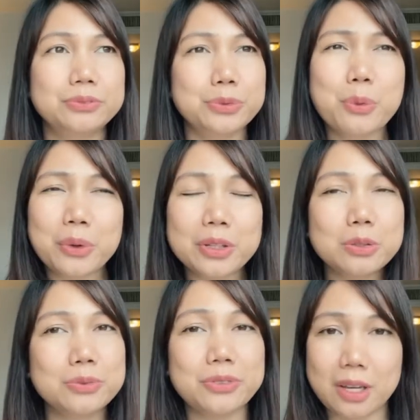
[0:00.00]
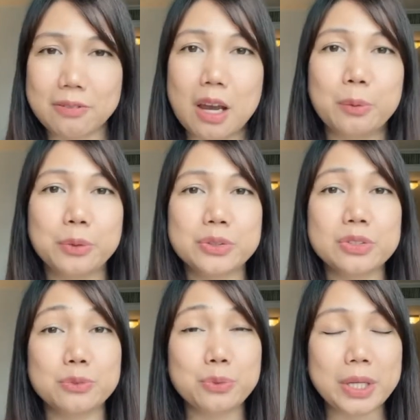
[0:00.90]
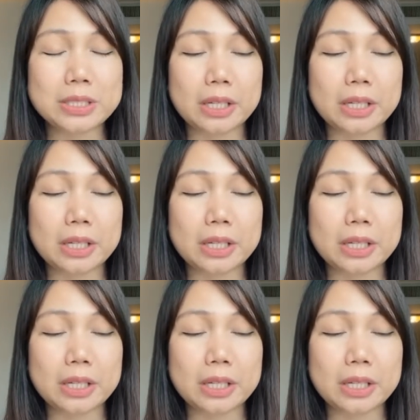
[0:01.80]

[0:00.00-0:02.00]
4 to 5 hours of wait